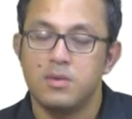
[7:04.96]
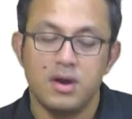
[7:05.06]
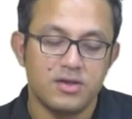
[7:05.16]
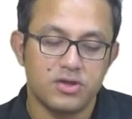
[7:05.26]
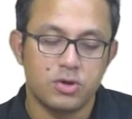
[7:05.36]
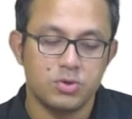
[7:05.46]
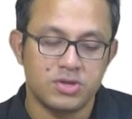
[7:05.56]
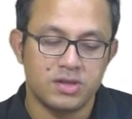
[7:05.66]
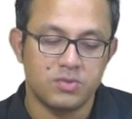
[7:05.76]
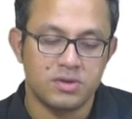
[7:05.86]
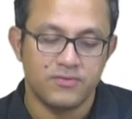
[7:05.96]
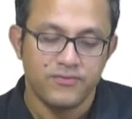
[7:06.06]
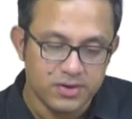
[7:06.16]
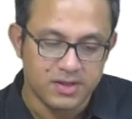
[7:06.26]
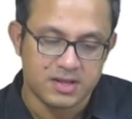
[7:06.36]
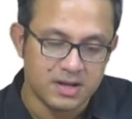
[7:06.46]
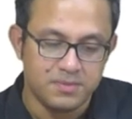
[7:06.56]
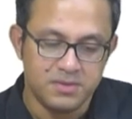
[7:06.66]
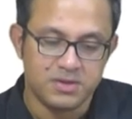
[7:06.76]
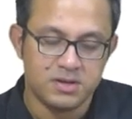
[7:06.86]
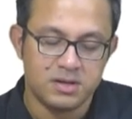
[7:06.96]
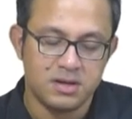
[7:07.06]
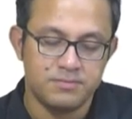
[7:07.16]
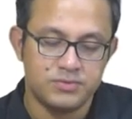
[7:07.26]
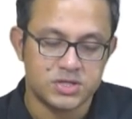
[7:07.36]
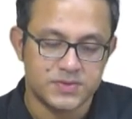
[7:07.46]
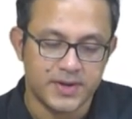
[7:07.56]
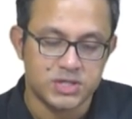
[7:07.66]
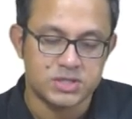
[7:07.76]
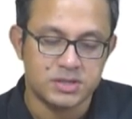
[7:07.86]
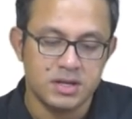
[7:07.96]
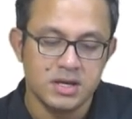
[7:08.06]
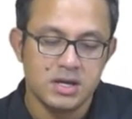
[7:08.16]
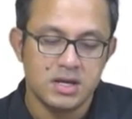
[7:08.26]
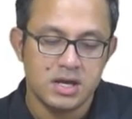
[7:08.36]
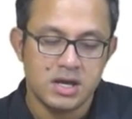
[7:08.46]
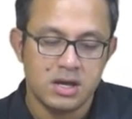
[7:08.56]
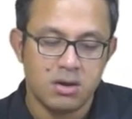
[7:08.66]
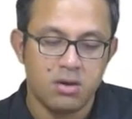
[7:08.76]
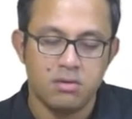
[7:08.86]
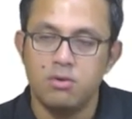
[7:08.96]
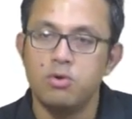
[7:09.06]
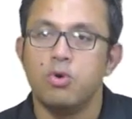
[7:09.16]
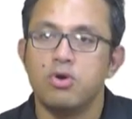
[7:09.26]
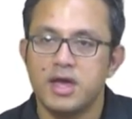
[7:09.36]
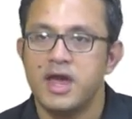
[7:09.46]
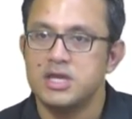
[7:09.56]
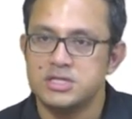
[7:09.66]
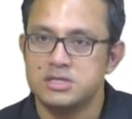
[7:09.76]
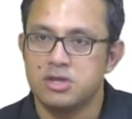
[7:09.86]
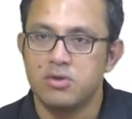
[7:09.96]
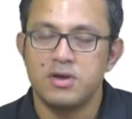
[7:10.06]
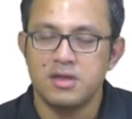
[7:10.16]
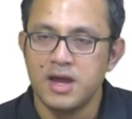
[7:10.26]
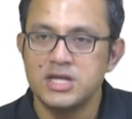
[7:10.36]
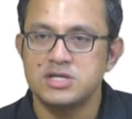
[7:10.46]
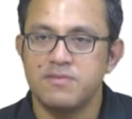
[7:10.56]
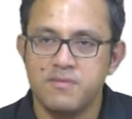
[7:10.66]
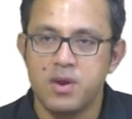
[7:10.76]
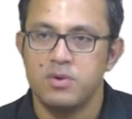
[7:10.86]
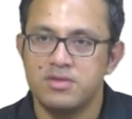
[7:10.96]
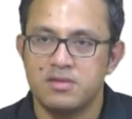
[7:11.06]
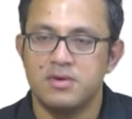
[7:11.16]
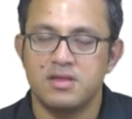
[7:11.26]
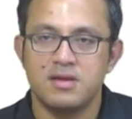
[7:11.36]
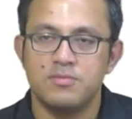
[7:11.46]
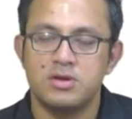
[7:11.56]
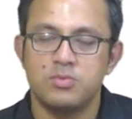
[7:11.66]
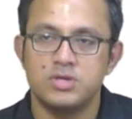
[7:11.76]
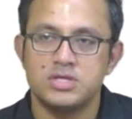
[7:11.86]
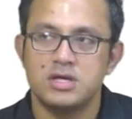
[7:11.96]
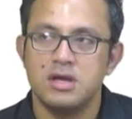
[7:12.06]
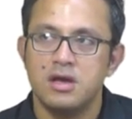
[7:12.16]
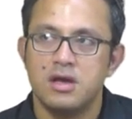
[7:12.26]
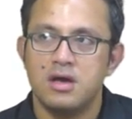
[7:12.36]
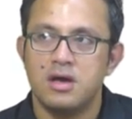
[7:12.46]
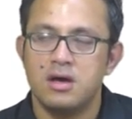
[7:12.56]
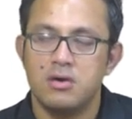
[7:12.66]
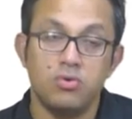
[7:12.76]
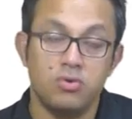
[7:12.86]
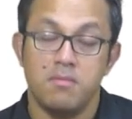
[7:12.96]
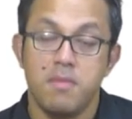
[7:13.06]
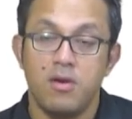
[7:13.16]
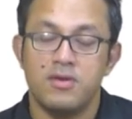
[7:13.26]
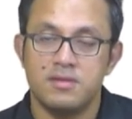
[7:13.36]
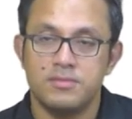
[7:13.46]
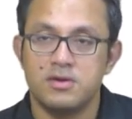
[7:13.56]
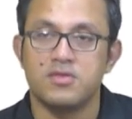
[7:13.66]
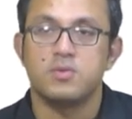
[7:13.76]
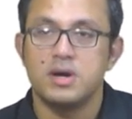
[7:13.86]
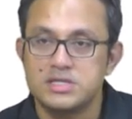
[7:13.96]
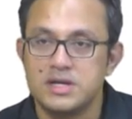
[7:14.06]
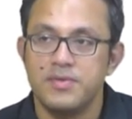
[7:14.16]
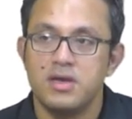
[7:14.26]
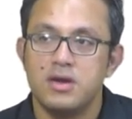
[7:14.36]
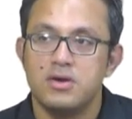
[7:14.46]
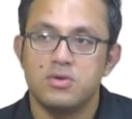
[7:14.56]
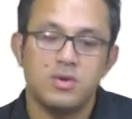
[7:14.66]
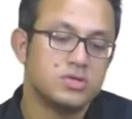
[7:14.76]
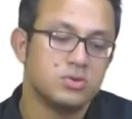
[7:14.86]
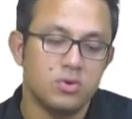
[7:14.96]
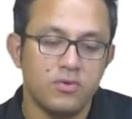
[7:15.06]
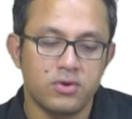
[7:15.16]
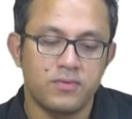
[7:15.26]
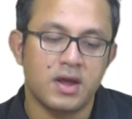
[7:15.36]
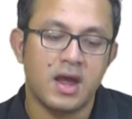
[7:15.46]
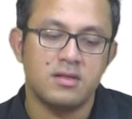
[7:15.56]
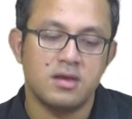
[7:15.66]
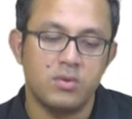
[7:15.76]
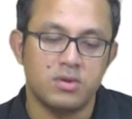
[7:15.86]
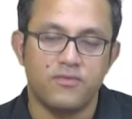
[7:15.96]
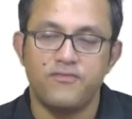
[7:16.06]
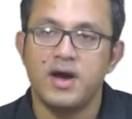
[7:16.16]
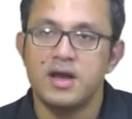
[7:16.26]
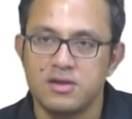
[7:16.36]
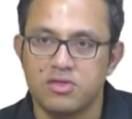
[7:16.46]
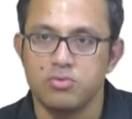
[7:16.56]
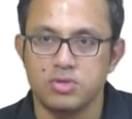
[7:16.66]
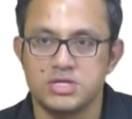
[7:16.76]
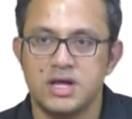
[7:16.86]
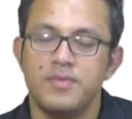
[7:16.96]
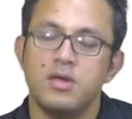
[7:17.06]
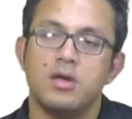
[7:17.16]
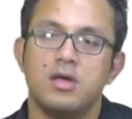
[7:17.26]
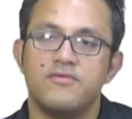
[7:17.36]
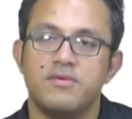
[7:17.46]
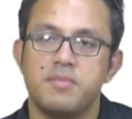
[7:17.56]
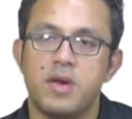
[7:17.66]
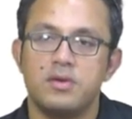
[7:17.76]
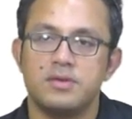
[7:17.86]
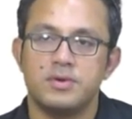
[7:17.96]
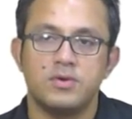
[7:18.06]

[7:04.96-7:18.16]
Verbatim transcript: Right, so Kurtz is one of the first examples in uh, British fiction uh, on rogue agent. So he's an agent of imperialism. He's someone which, uh, who imperialism constructed. So we're told over and over again that he was a finest soldier of imperialism.